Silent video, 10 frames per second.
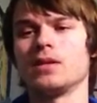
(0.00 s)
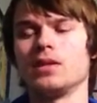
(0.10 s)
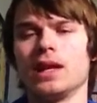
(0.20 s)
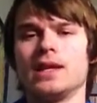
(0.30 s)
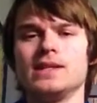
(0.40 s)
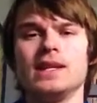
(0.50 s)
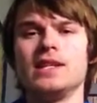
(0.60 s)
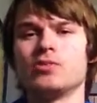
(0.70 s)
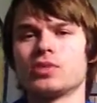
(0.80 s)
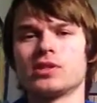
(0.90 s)
Like his
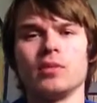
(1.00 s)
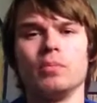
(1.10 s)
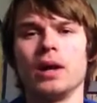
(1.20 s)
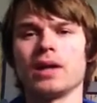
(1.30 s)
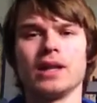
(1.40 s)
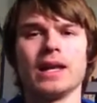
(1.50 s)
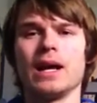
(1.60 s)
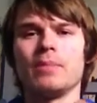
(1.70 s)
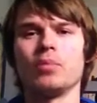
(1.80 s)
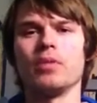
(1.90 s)
knees were still buckling
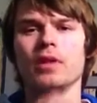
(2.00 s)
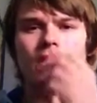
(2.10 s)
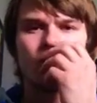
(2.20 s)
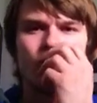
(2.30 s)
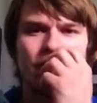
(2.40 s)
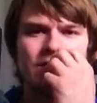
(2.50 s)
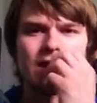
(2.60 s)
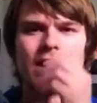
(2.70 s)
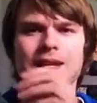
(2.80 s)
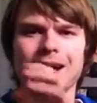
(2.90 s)
up when the ref
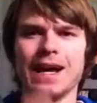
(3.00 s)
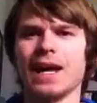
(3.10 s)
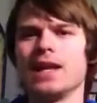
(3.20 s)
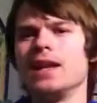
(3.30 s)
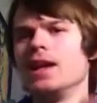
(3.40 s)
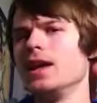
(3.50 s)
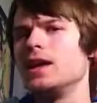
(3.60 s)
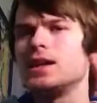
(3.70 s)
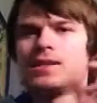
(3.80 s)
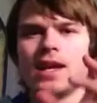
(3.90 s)
said 9,
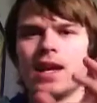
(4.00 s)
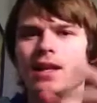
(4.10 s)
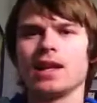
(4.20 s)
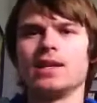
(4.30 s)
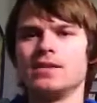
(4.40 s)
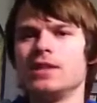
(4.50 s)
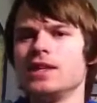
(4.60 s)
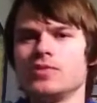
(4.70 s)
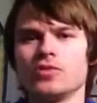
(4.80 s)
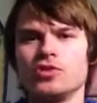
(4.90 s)
10. Like his
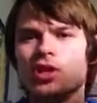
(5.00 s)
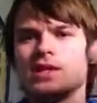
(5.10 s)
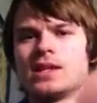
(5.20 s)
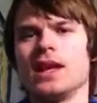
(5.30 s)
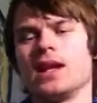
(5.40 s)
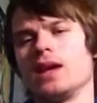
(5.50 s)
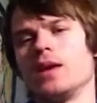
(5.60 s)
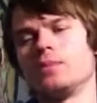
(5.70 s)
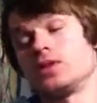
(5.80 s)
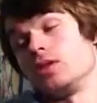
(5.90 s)
knees were just getting
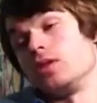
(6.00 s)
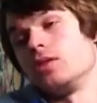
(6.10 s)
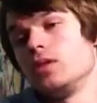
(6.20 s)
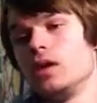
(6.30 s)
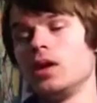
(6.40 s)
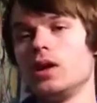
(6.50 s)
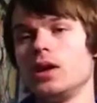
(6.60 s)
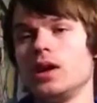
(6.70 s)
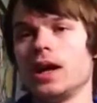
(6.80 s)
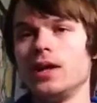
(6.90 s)
up. So
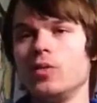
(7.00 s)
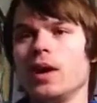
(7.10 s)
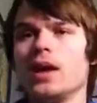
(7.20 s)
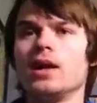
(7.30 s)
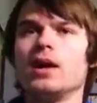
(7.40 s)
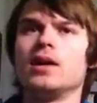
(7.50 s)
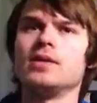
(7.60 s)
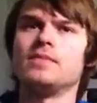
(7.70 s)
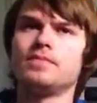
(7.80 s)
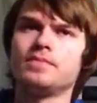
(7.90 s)

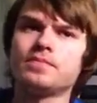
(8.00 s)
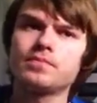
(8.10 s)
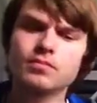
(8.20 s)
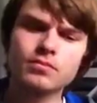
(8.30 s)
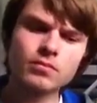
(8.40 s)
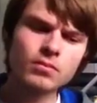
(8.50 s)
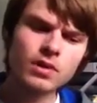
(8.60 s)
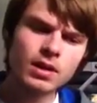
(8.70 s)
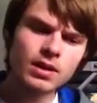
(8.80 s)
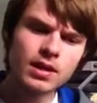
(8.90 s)
anyway,
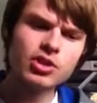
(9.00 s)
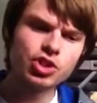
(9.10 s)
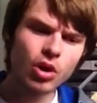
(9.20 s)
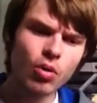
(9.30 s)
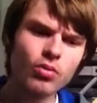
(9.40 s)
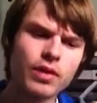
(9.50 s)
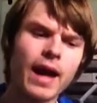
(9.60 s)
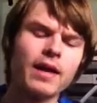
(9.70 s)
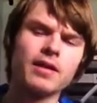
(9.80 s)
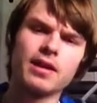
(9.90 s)
he showed
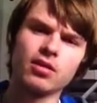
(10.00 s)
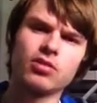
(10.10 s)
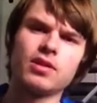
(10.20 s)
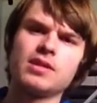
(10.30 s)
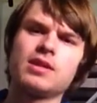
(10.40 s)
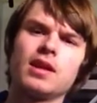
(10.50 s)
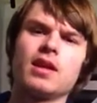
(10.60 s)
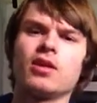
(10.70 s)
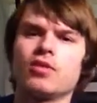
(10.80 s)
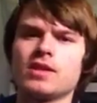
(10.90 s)
that killer instinct
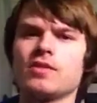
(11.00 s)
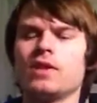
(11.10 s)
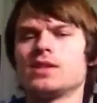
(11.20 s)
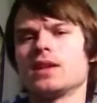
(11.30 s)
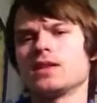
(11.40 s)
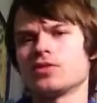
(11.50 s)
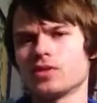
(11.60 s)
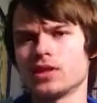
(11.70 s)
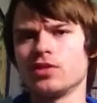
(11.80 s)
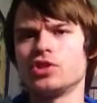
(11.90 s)
and aggressiveness against
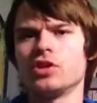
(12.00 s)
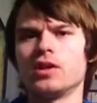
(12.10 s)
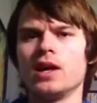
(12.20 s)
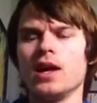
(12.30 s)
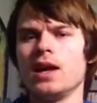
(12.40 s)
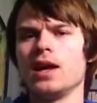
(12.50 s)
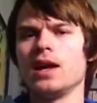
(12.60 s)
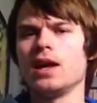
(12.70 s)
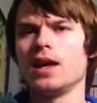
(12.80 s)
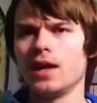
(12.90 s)
Chris Algieri.
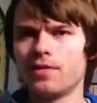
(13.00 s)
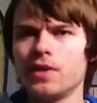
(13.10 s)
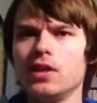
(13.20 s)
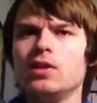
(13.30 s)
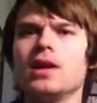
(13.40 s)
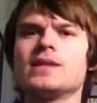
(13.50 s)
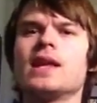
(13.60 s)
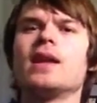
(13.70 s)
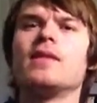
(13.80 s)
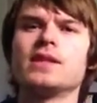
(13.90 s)
If he does
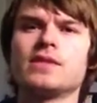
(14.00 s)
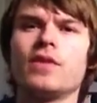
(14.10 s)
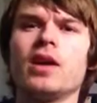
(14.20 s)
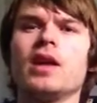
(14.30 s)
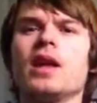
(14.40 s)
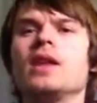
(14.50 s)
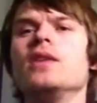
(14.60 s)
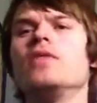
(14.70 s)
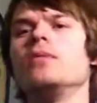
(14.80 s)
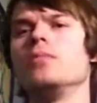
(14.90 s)
that in this fight, and
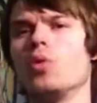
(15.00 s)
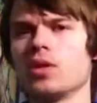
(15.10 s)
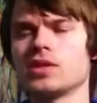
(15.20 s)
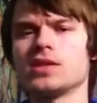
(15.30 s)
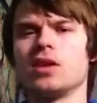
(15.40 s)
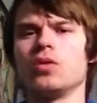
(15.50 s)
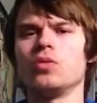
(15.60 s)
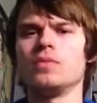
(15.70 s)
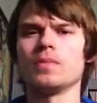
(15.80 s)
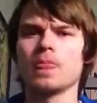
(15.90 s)
even more so,